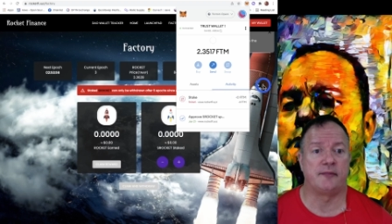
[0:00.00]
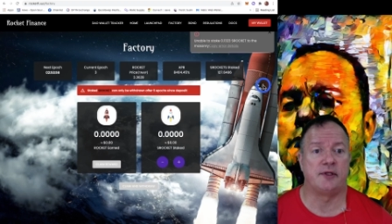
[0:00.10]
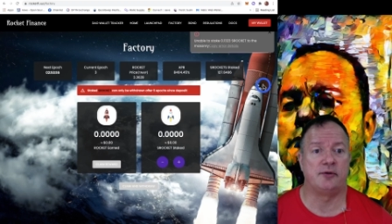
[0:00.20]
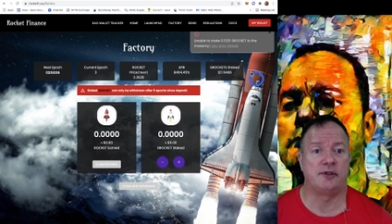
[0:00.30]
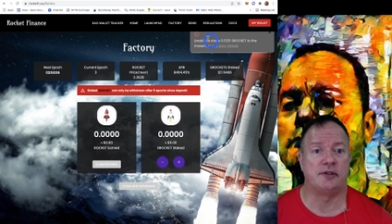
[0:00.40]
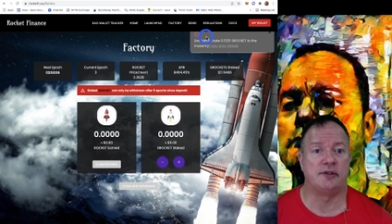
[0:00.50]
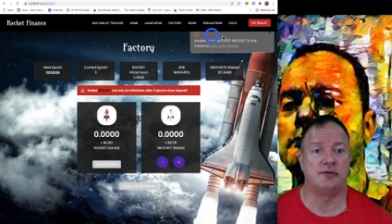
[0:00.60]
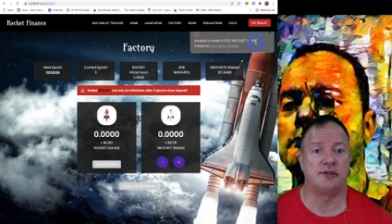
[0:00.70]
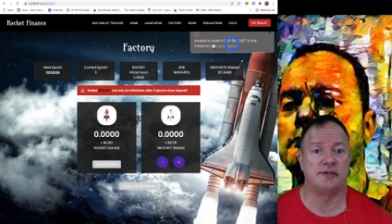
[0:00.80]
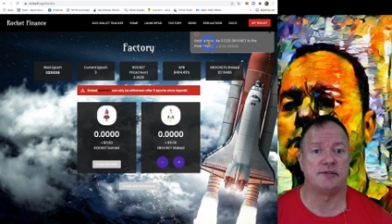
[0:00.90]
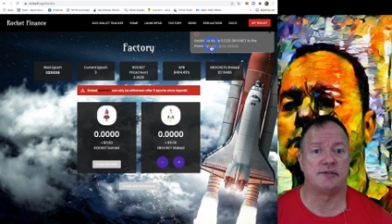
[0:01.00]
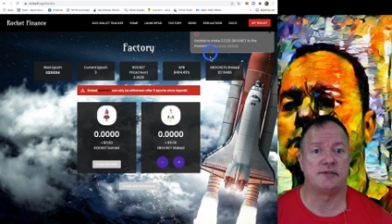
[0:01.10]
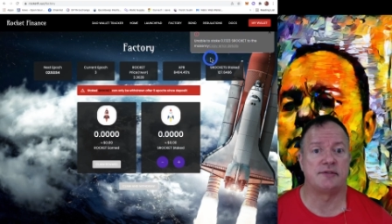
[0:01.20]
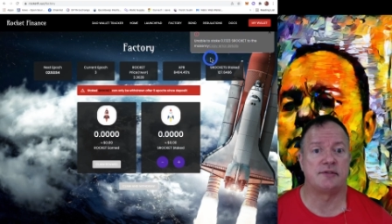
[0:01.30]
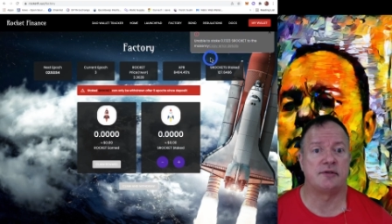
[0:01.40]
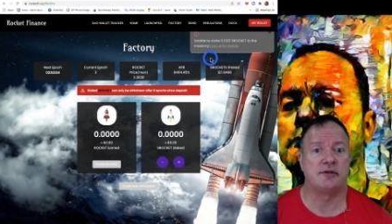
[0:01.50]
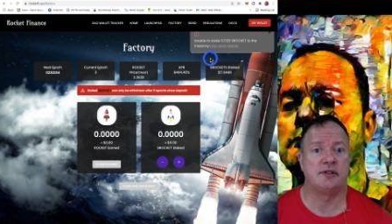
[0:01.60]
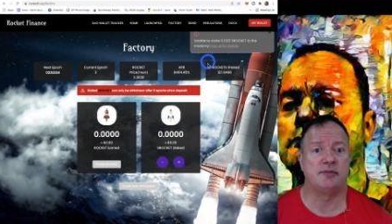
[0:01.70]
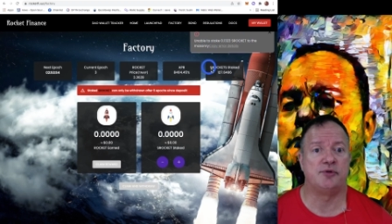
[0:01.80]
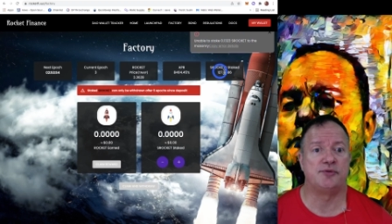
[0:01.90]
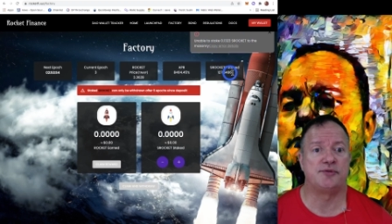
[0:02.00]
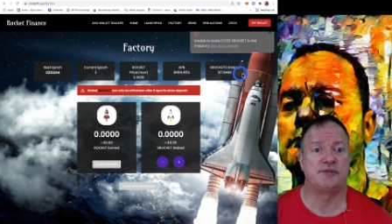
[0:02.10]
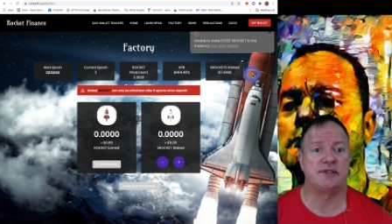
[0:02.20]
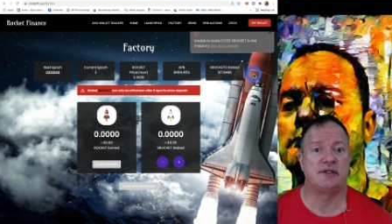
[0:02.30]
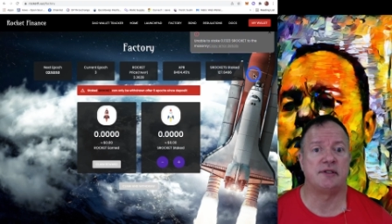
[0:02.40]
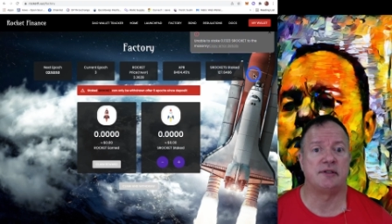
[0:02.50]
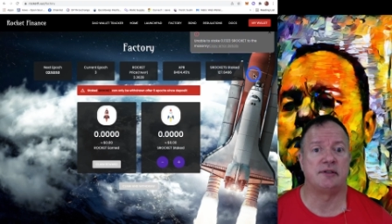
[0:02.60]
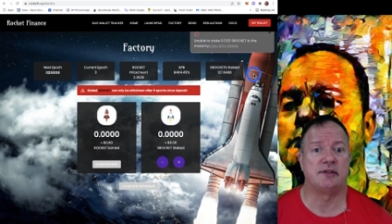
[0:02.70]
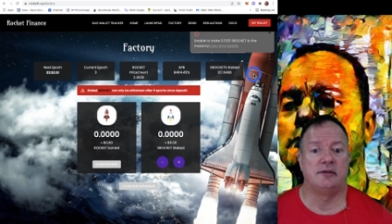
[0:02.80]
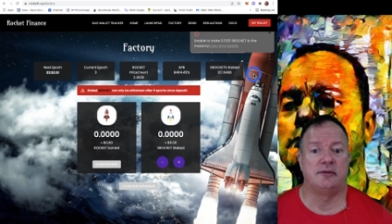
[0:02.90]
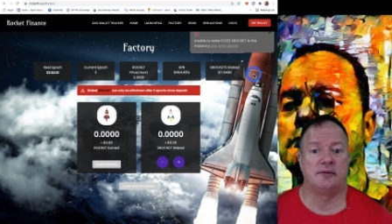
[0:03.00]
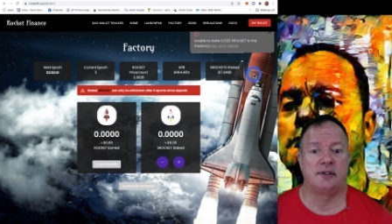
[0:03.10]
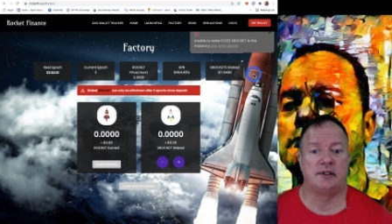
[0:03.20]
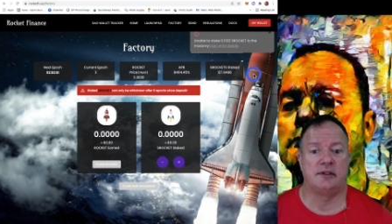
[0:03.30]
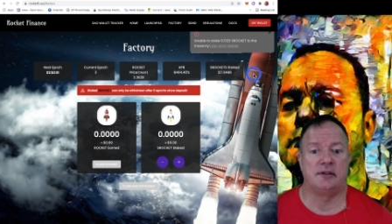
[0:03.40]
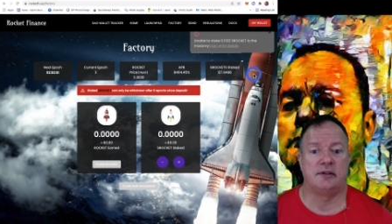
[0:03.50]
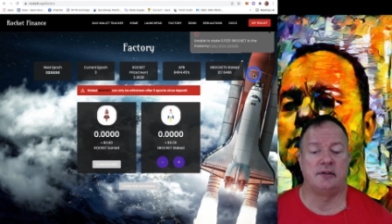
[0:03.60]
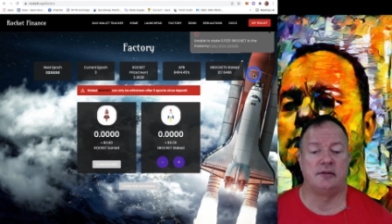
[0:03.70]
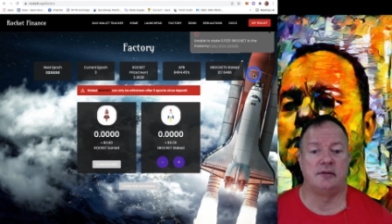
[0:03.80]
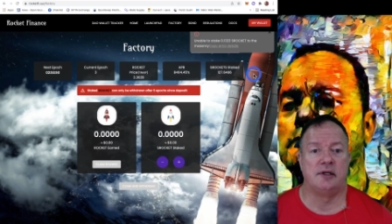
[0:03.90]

Okay, there it is. Unable to stake, okay.